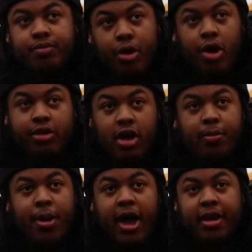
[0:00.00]
parked
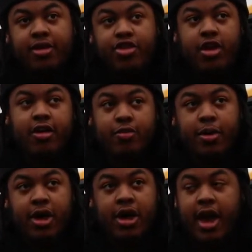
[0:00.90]
up at
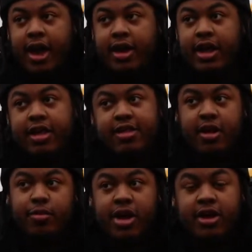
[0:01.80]
GSP, and he
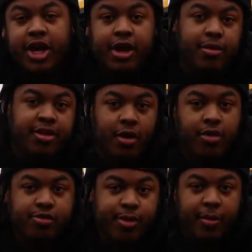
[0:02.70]
sent me a DM because I
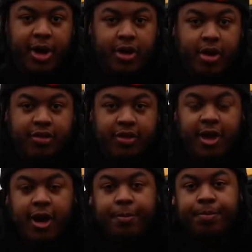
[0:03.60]
wasn't by my car at the
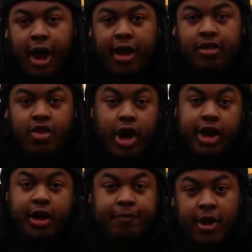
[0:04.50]
time. And so I
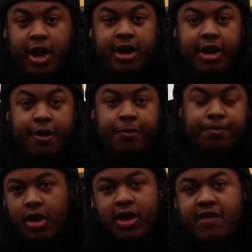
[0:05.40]
ended up finding him.
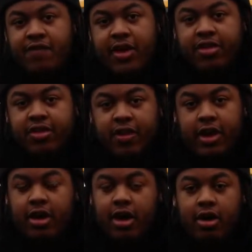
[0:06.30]
He fixed
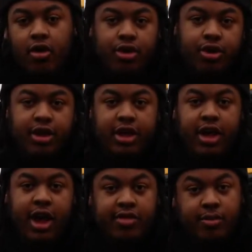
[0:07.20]
the oil
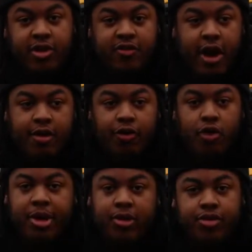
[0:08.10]
leak and the misfire
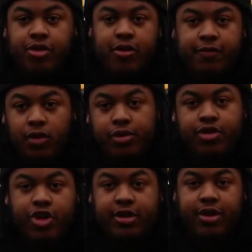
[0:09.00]
for me. It was just a fuel
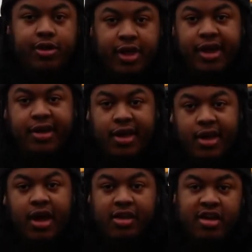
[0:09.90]
injector, like
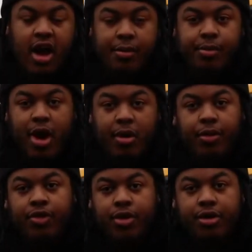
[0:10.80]
it's a common problem
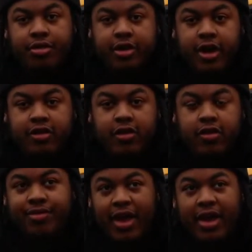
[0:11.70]
with
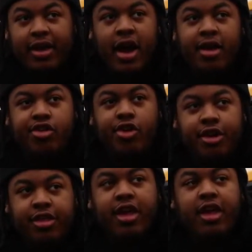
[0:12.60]
300ZXs. Then I
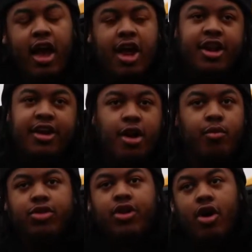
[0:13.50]
started to get kind of
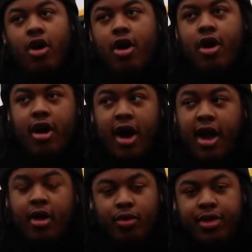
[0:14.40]
dumb with the car.
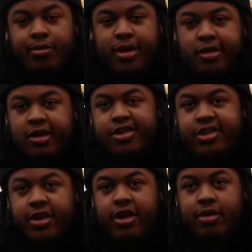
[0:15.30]
I will admit
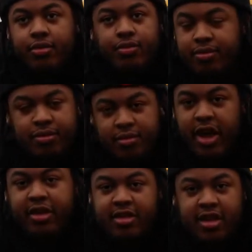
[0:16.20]
this.
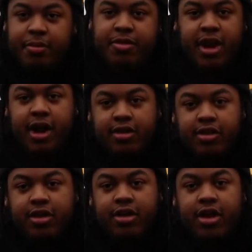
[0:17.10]
Next steps that I
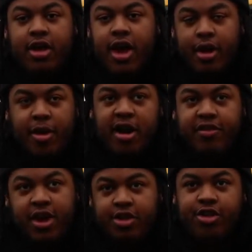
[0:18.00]
took and
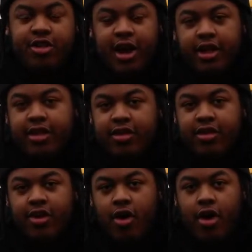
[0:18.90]
modifications that I did to
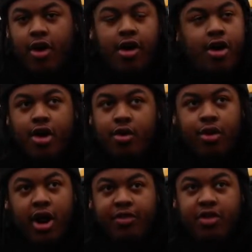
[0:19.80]
the car
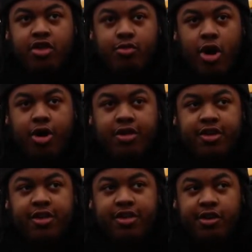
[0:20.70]
were not the
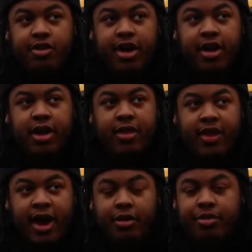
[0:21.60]
smartest, considering
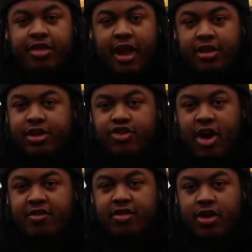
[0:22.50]
that I was daily
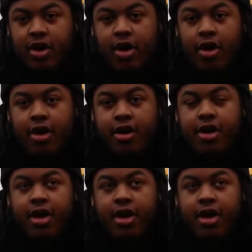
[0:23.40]
driving the car